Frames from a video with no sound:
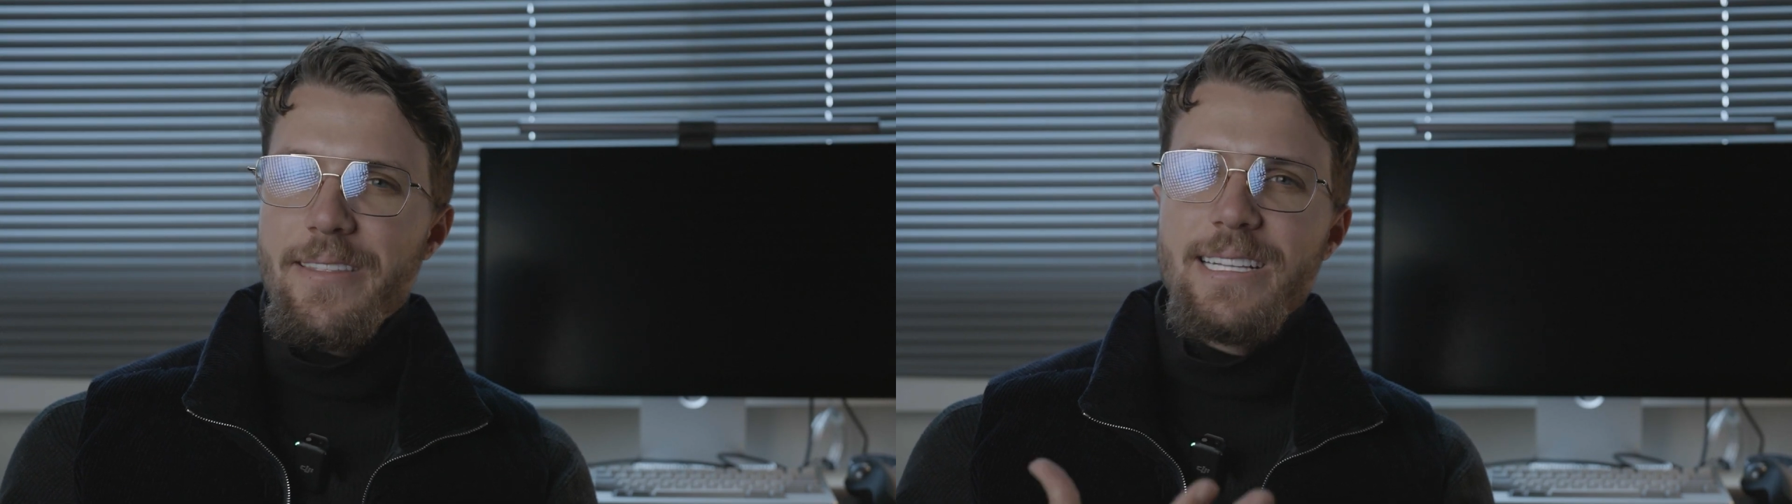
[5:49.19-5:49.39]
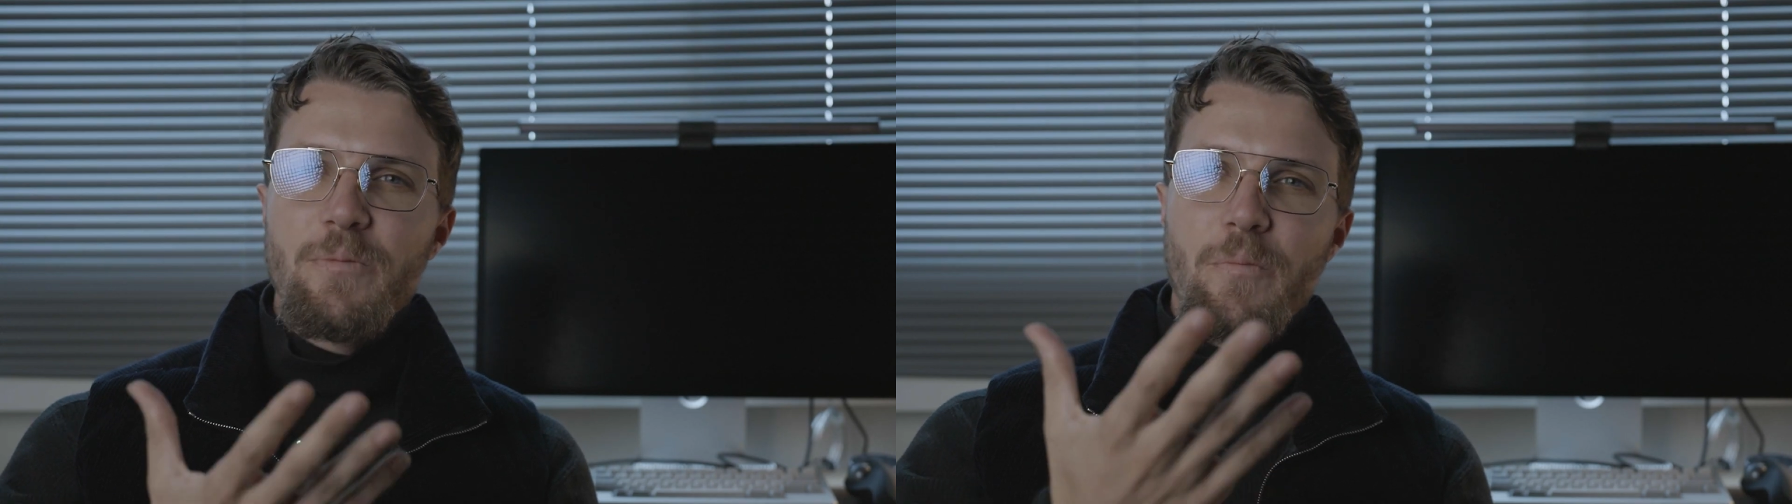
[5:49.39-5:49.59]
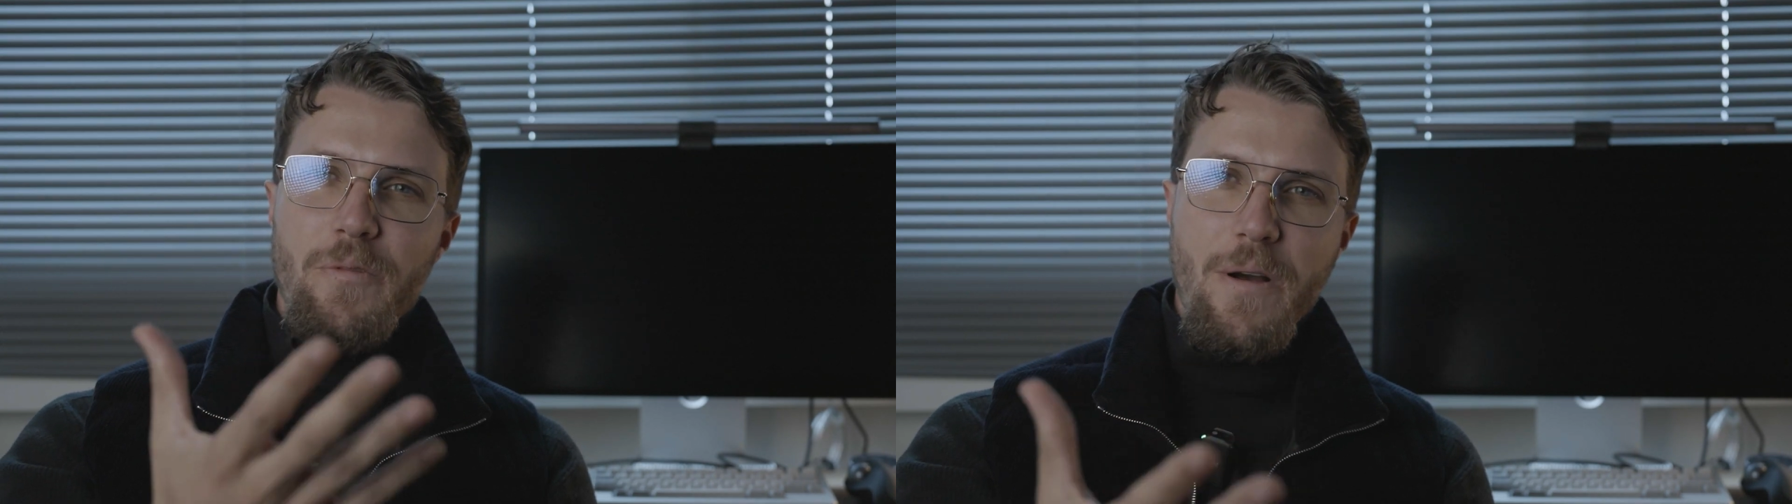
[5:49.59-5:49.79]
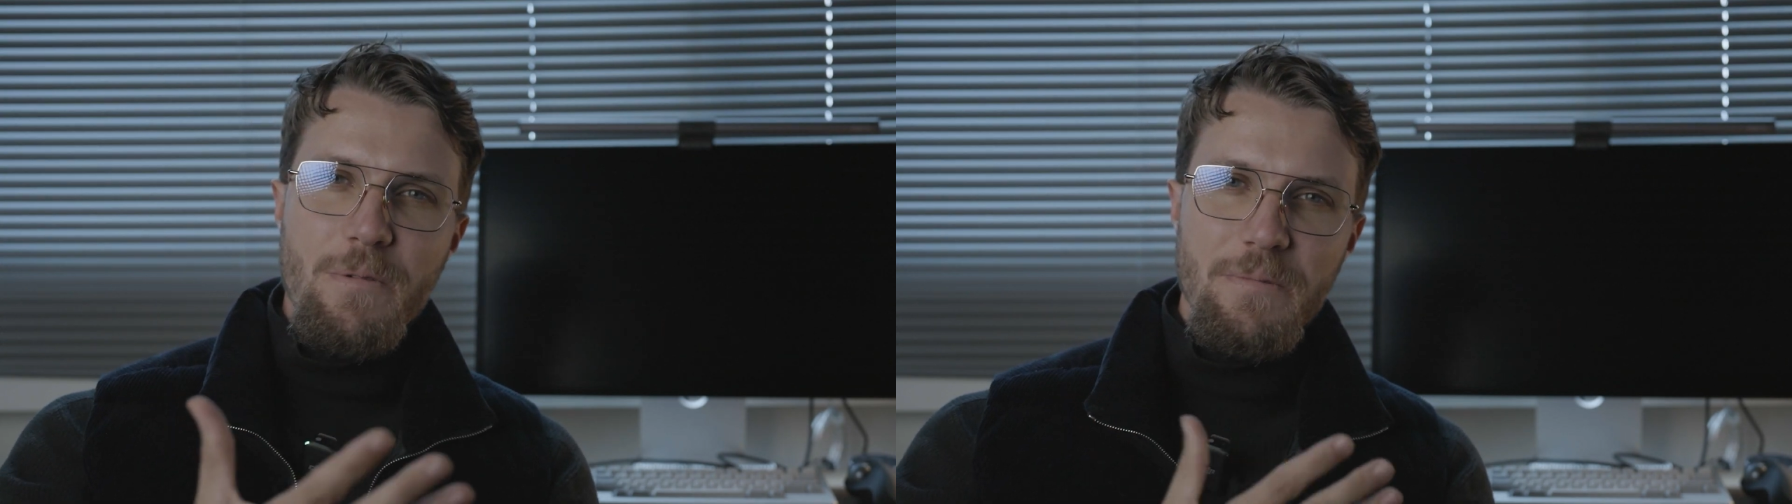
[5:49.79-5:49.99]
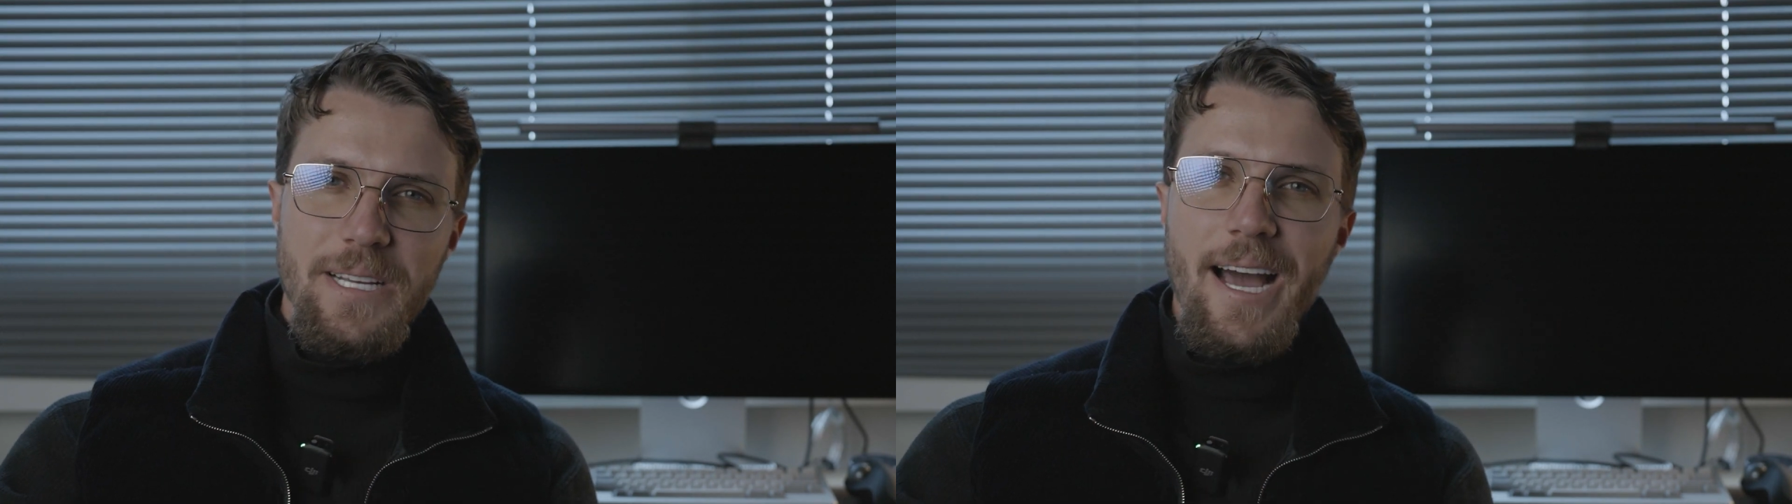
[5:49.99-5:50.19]
That's
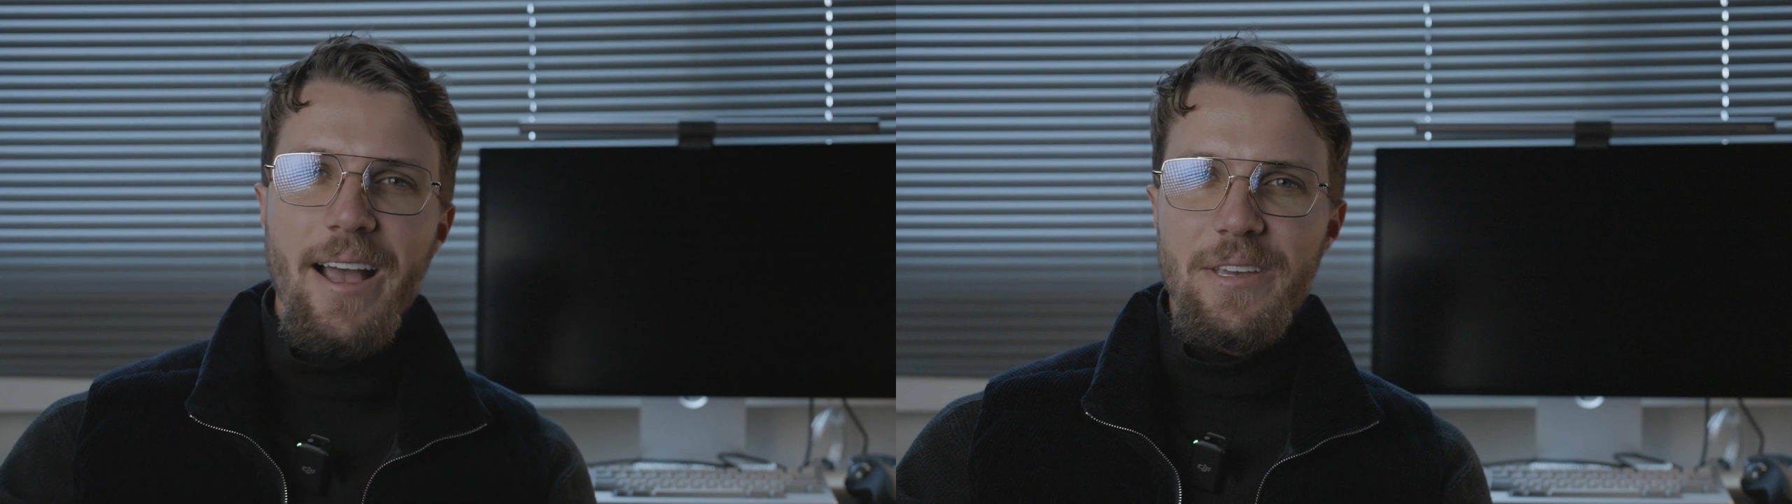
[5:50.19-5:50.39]
probably not